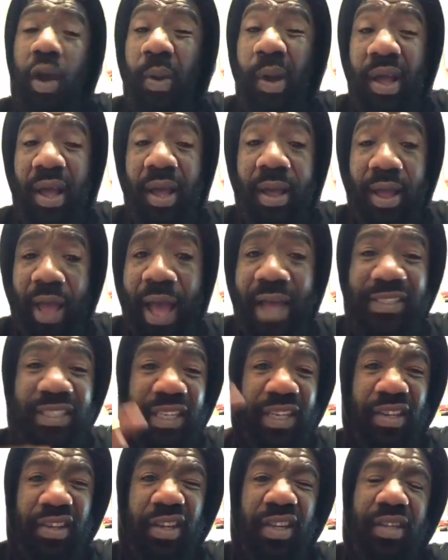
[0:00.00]
know what? I
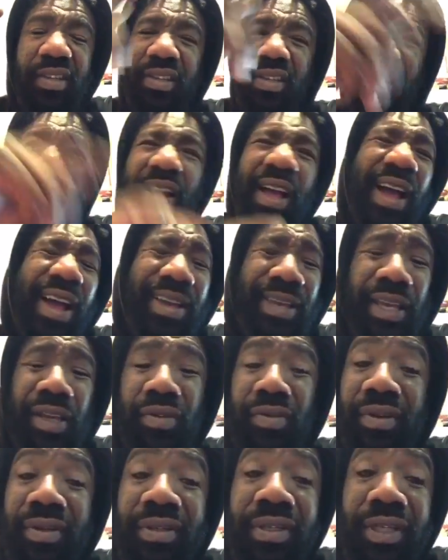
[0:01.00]
tell you this. Look, I'll give you a